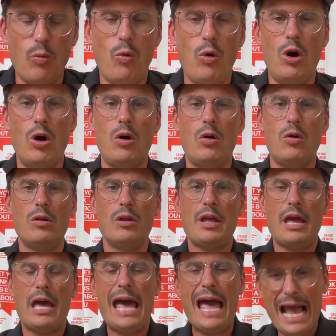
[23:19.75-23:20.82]
the wall,
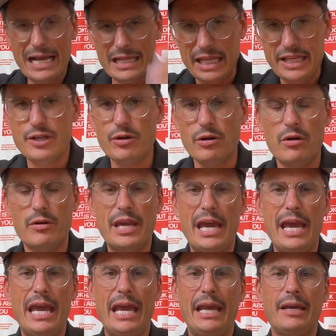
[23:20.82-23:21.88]
act like you're
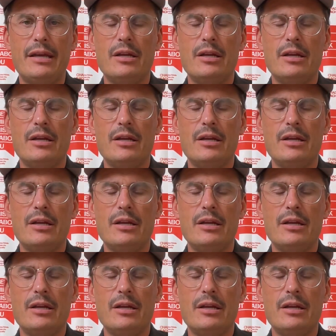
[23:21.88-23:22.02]
okay,